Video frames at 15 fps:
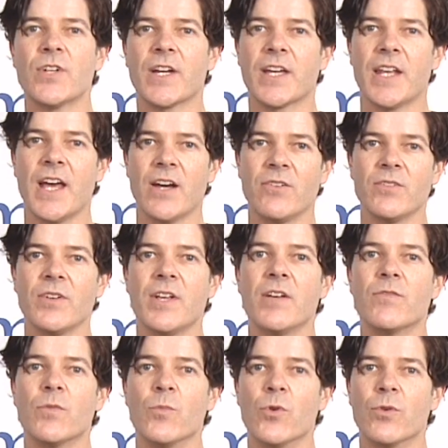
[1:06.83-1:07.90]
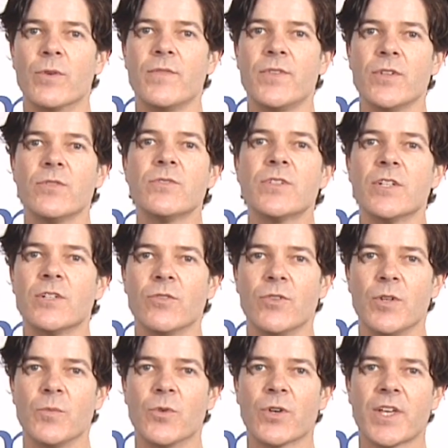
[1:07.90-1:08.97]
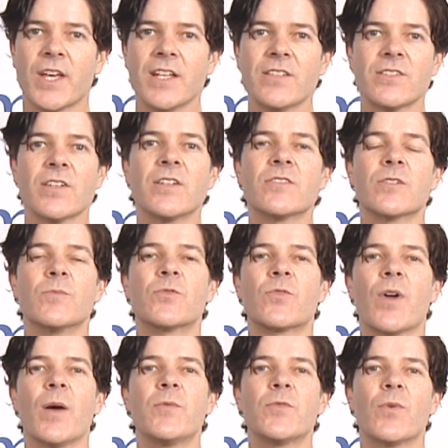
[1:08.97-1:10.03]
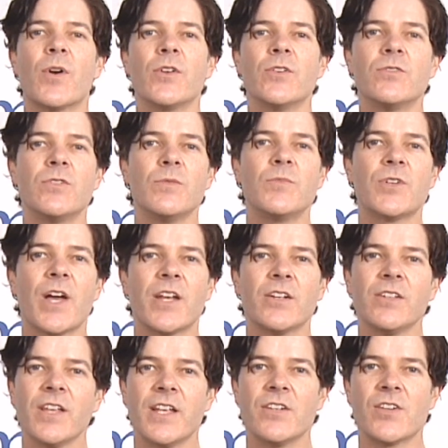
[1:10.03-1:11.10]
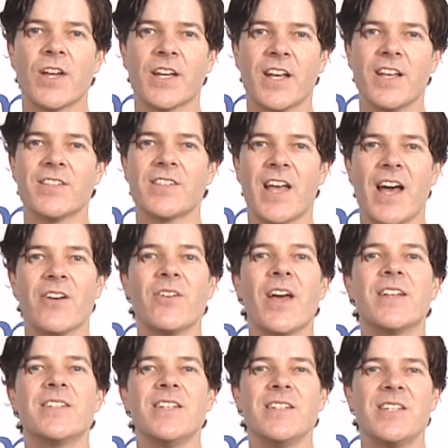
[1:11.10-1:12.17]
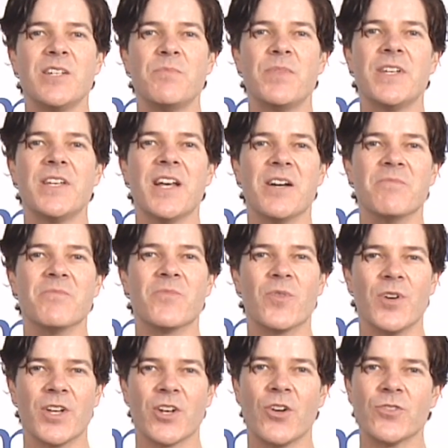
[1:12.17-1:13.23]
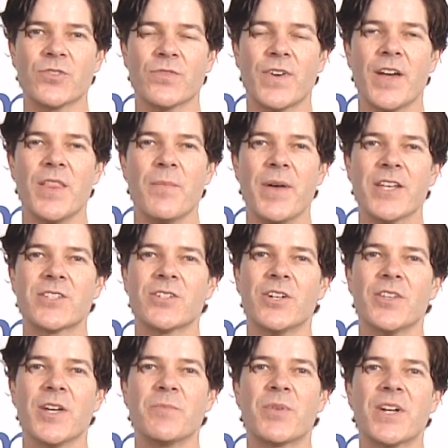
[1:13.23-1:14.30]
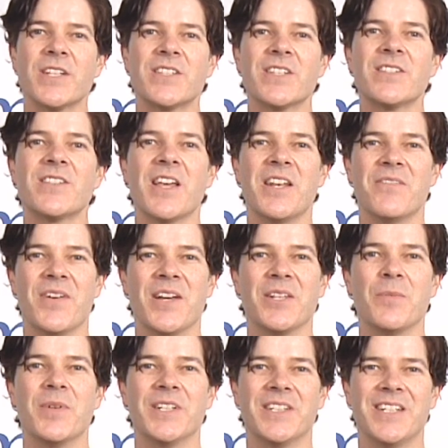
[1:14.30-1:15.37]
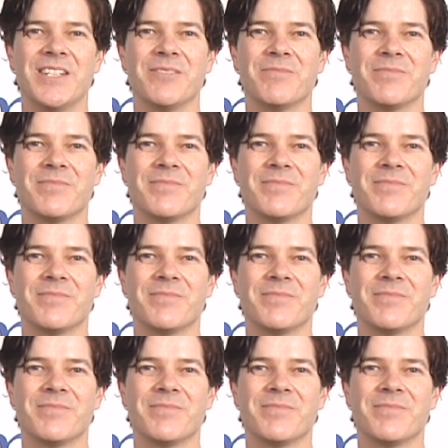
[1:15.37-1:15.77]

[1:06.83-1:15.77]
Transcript: check it out. And for more reviews, including more kits, subscribe to our YouTube channel and check us out at TTPM, where you can also find the best online prices and availability.